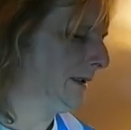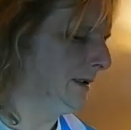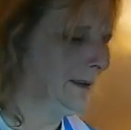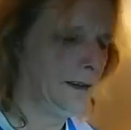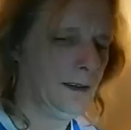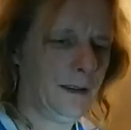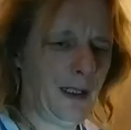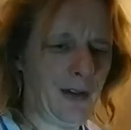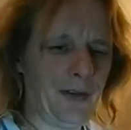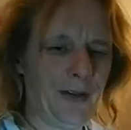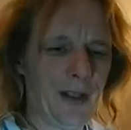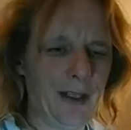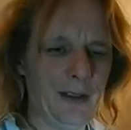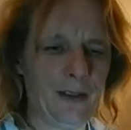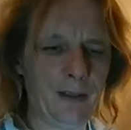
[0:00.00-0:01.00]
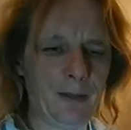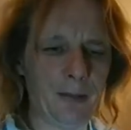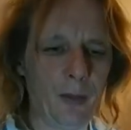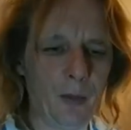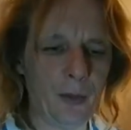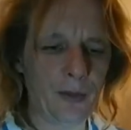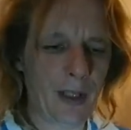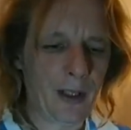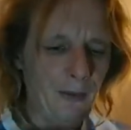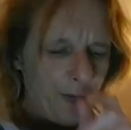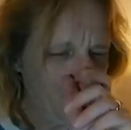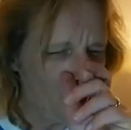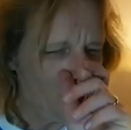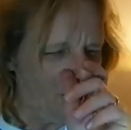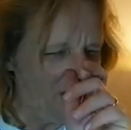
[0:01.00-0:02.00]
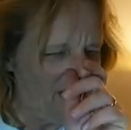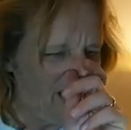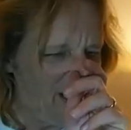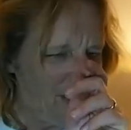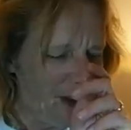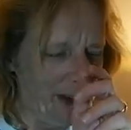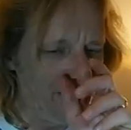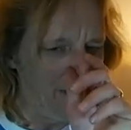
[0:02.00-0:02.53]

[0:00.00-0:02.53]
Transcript: That's staying in the box, that's no going anywhere.